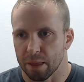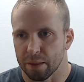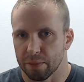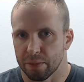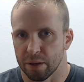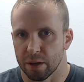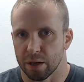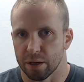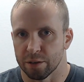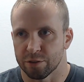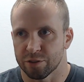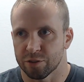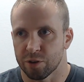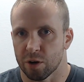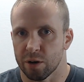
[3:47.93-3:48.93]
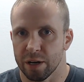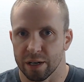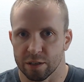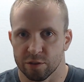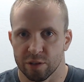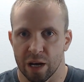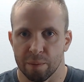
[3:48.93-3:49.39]
the starting
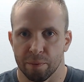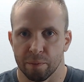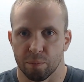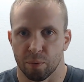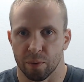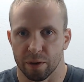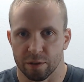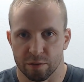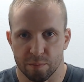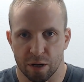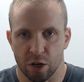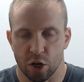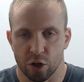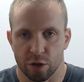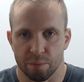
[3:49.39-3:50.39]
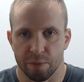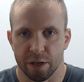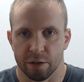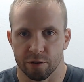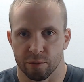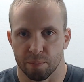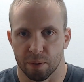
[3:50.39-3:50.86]
and stopping point is about 100
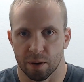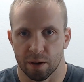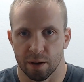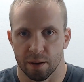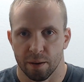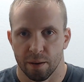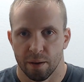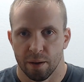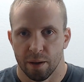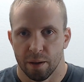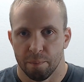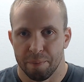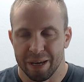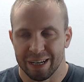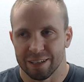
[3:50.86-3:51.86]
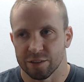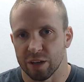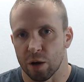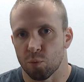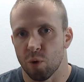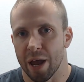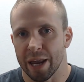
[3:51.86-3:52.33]
meters apart because I
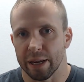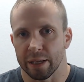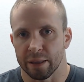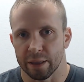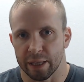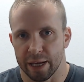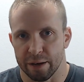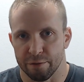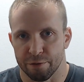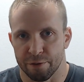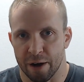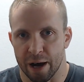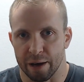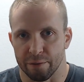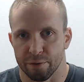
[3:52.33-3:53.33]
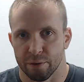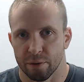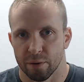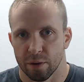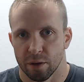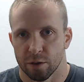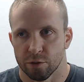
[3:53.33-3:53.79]
ran it in lane 5.
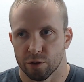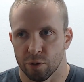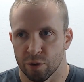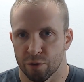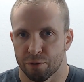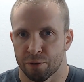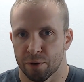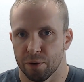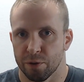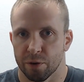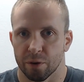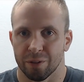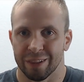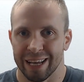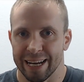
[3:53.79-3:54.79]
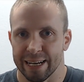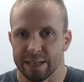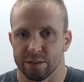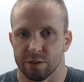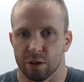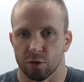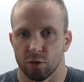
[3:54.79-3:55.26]
So the further
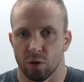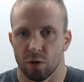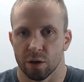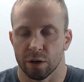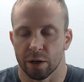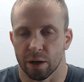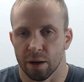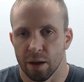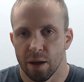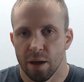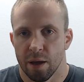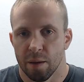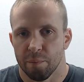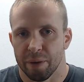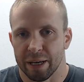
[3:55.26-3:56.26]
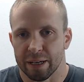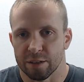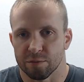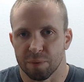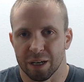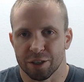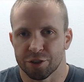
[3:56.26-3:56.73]
lanes are longer because
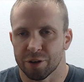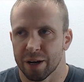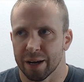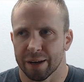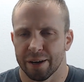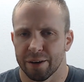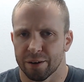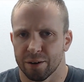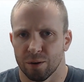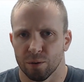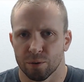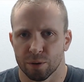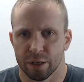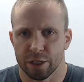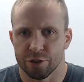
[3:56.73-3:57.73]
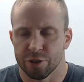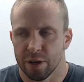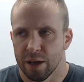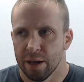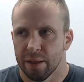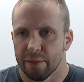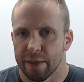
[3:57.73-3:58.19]
my track here in Oak Ridge,
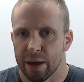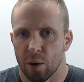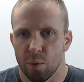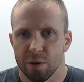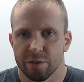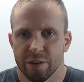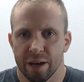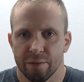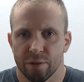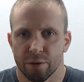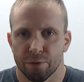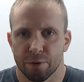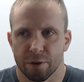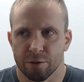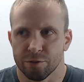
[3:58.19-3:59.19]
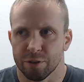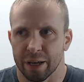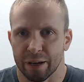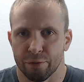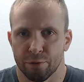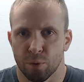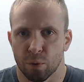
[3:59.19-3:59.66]
they always have the first
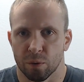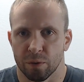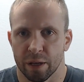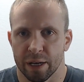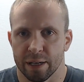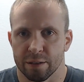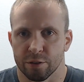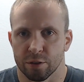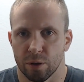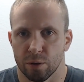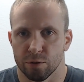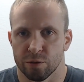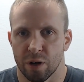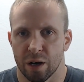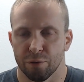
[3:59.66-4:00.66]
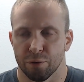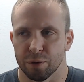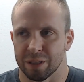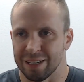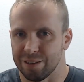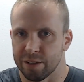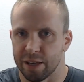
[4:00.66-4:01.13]
like 4 lanes closed off with
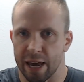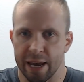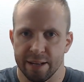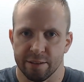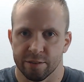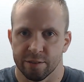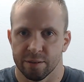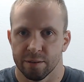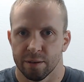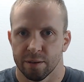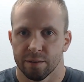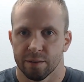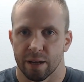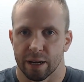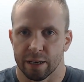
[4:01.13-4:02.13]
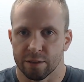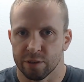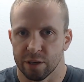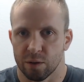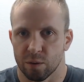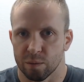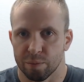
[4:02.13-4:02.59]
these gates. I guess they
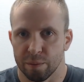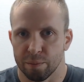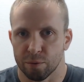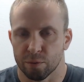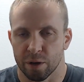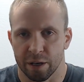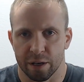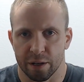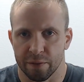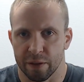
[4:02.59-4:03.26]
don't want people running on the